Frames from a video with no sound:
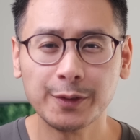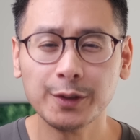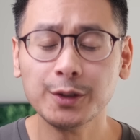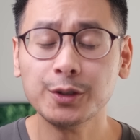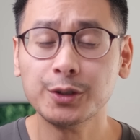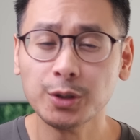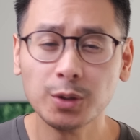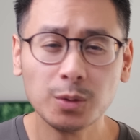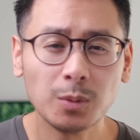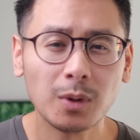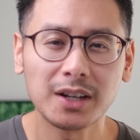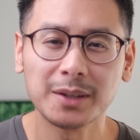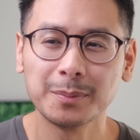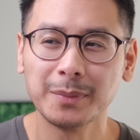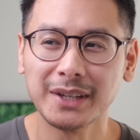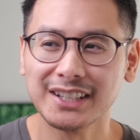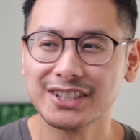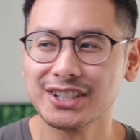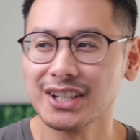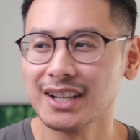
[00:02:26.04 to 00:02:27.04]
you do want to
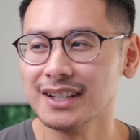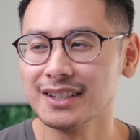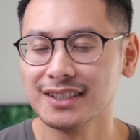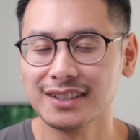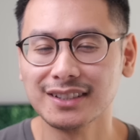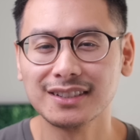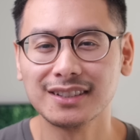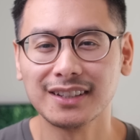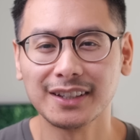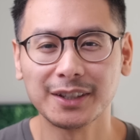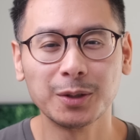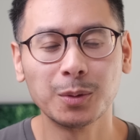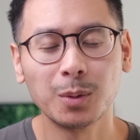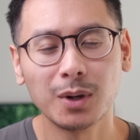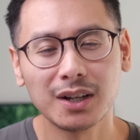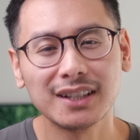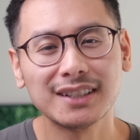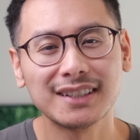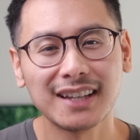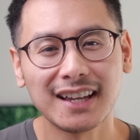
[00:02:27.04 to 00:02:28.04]
make changes, like you
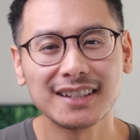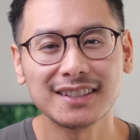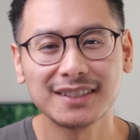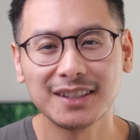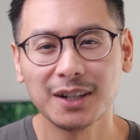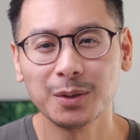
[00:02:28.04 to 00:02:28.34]
want to test